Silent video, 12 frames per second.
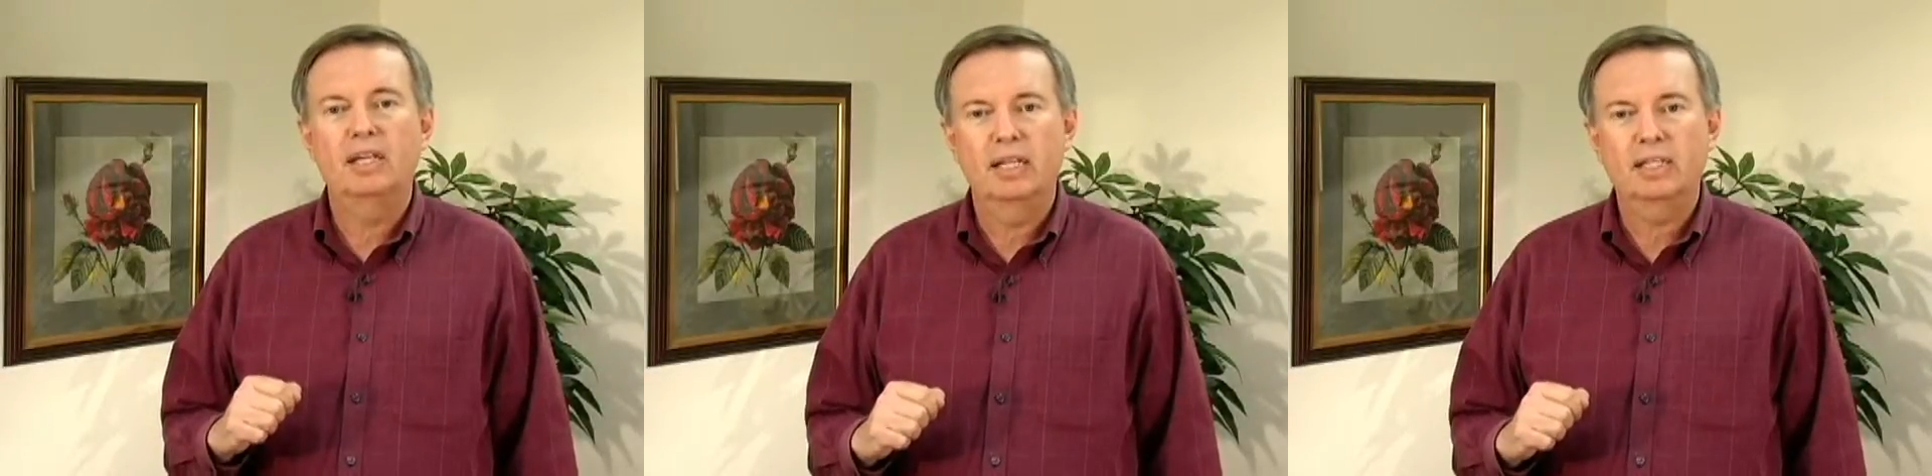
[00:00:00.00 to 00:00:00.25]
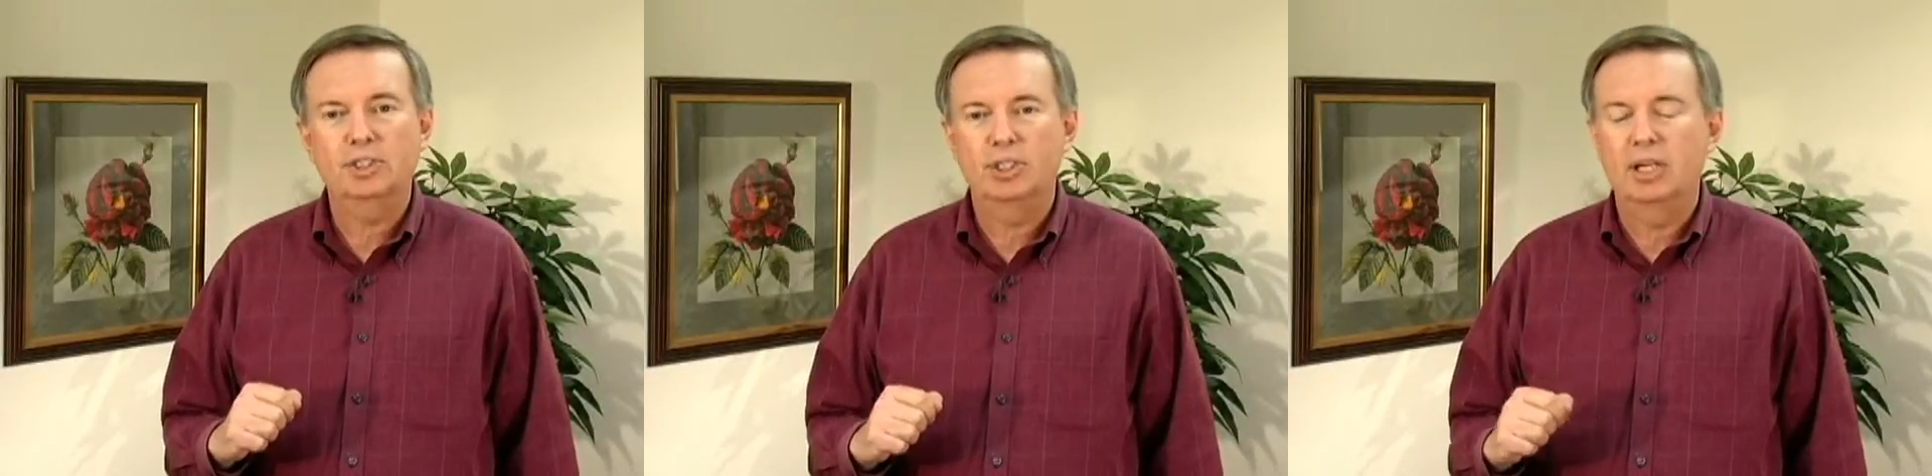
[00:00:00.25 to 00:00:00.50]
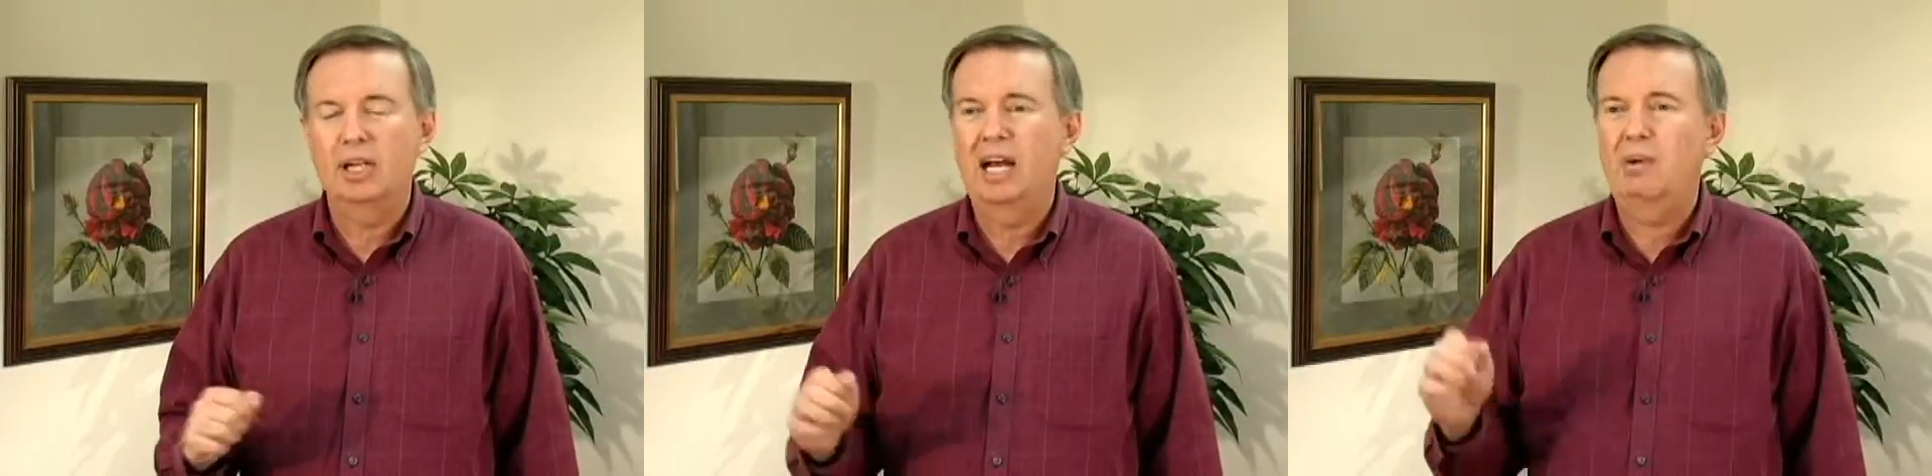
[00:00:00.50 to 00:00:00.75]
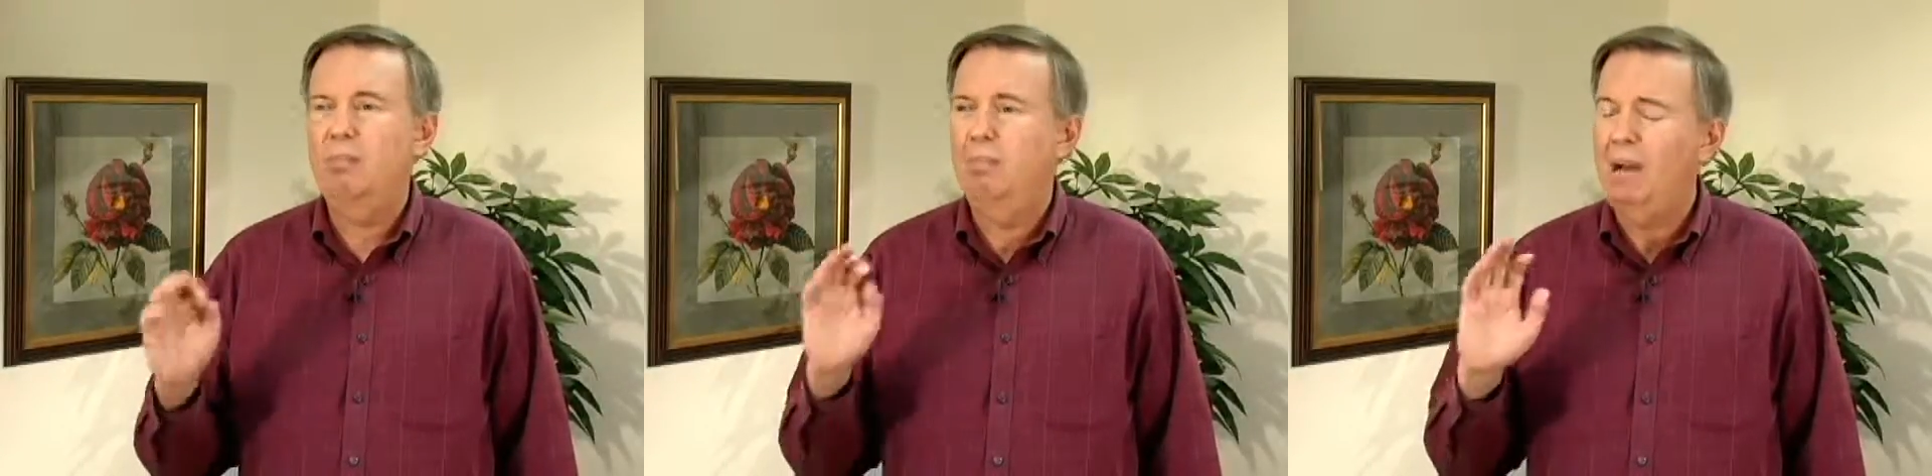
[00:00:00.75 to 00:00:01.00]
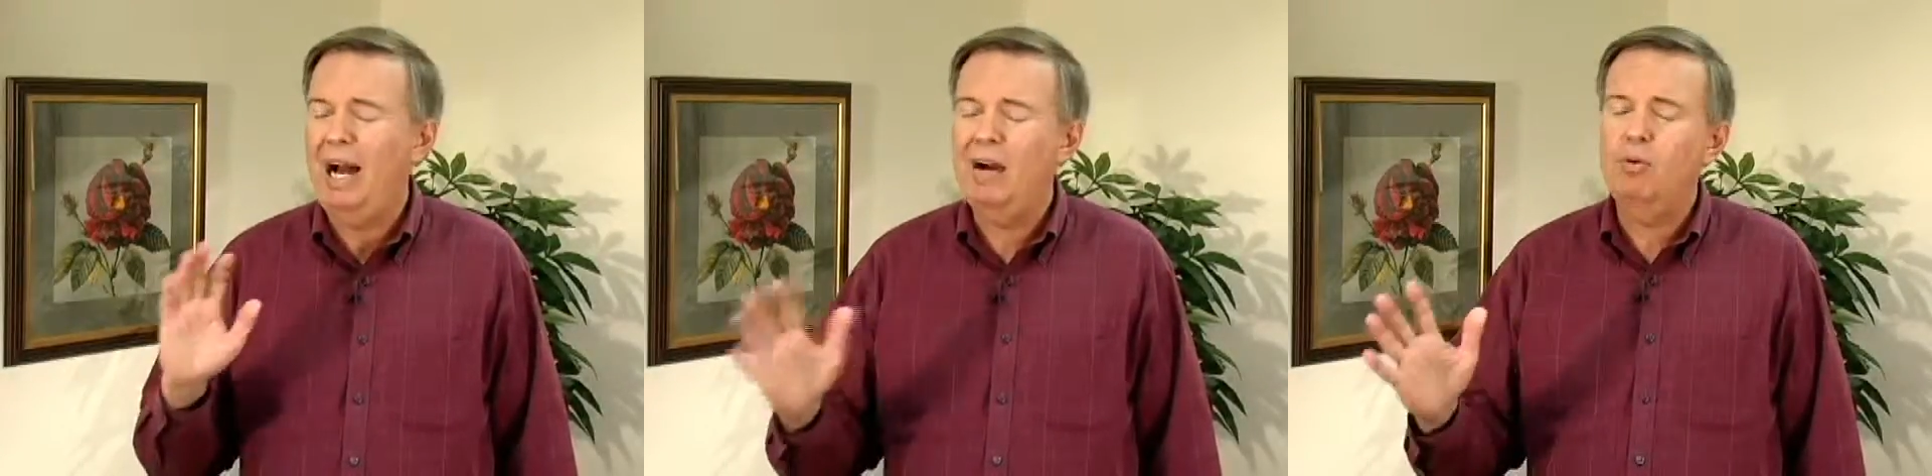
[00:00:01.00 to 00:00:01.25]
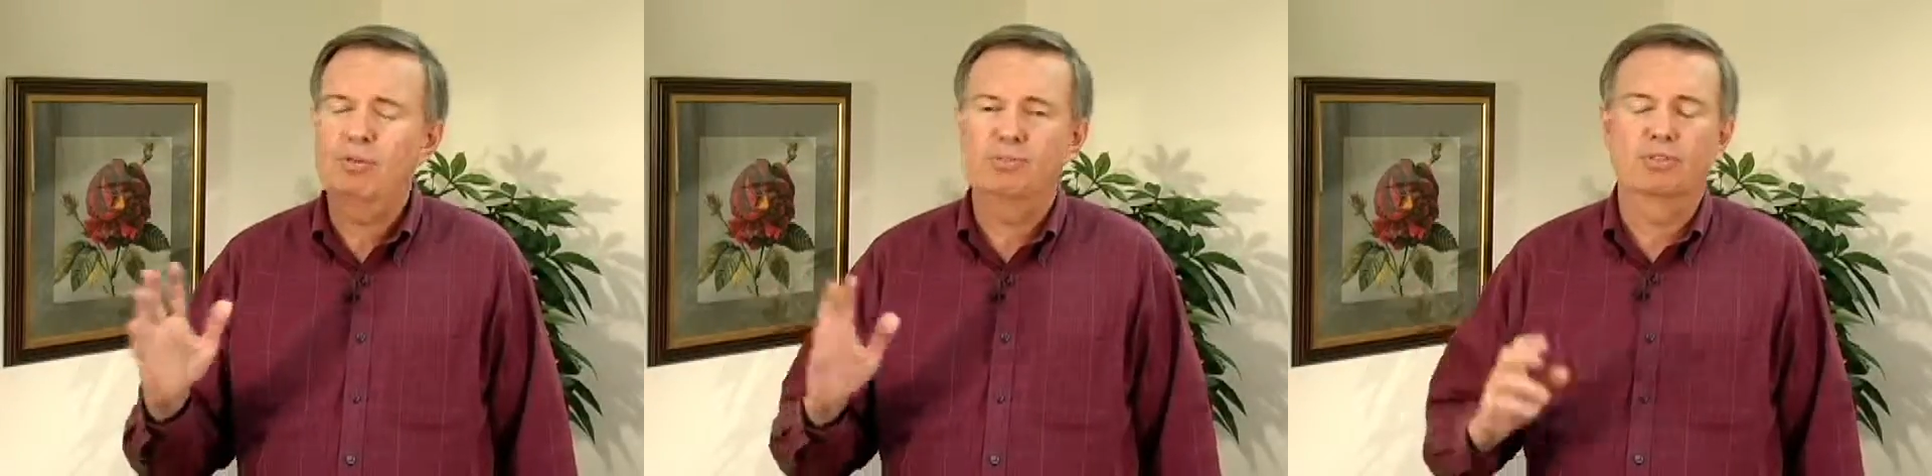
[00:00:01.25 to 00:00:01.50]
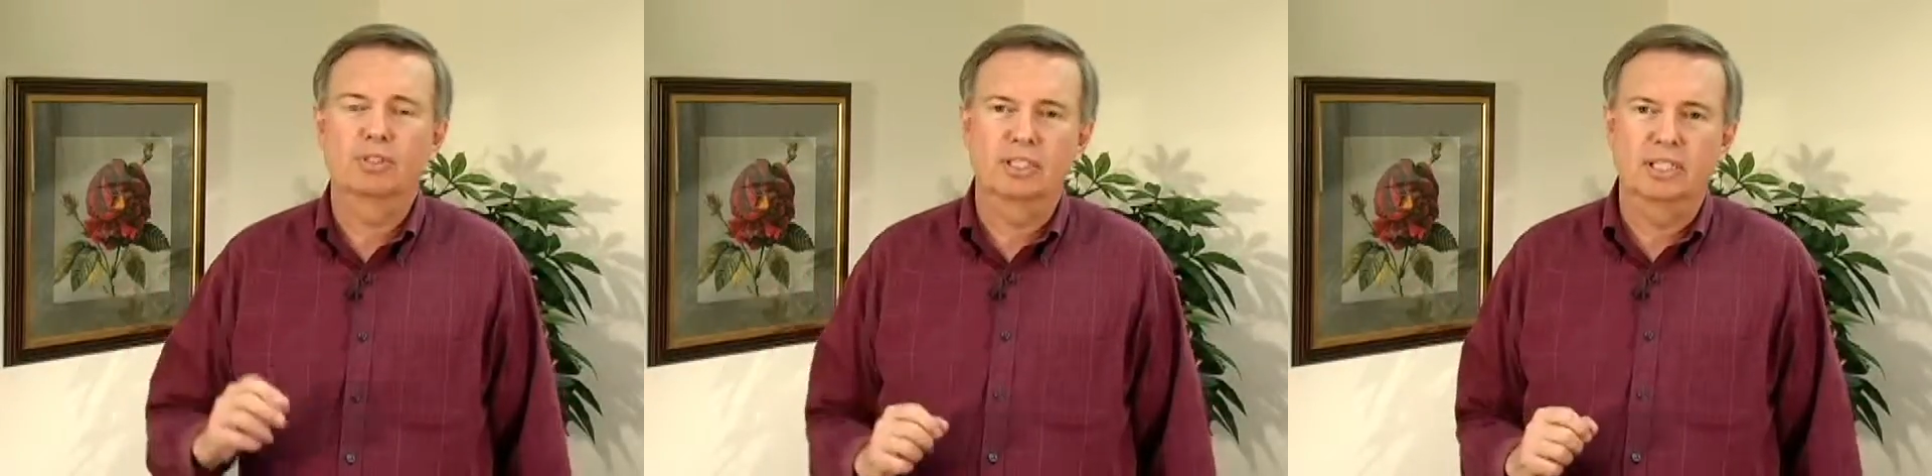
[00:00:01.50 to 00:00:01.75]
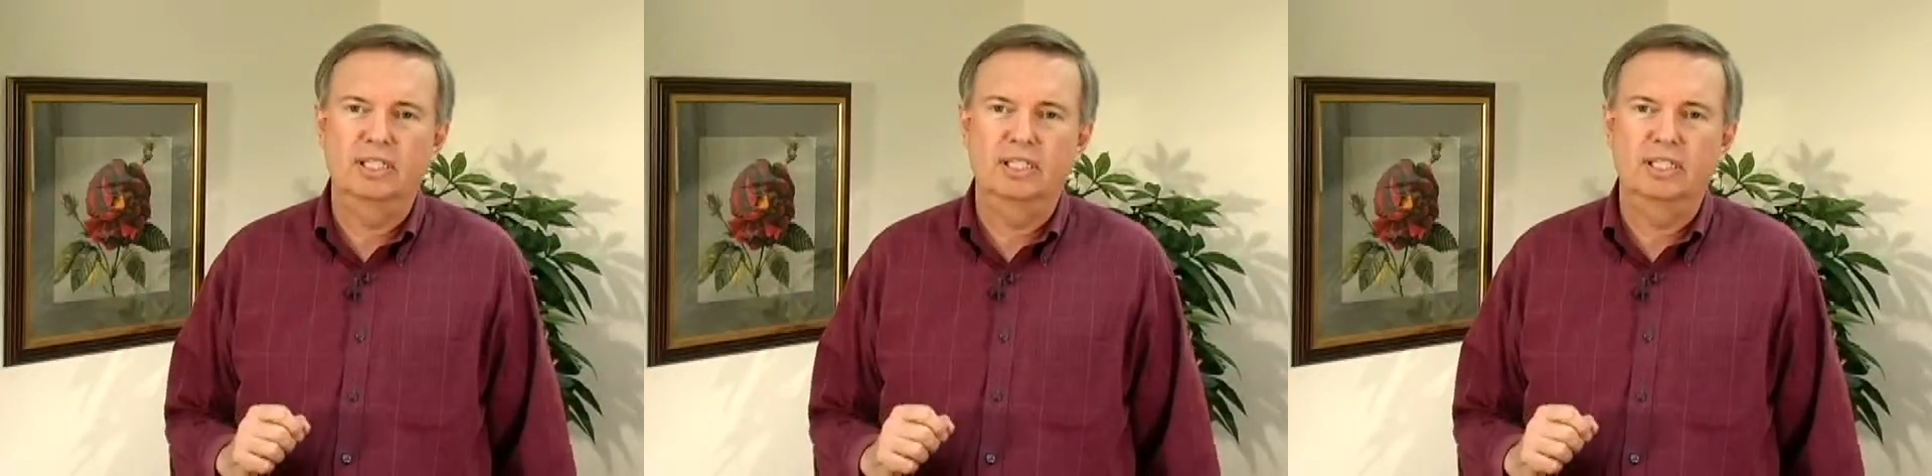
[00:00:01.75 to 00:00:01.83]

connection and how powerful it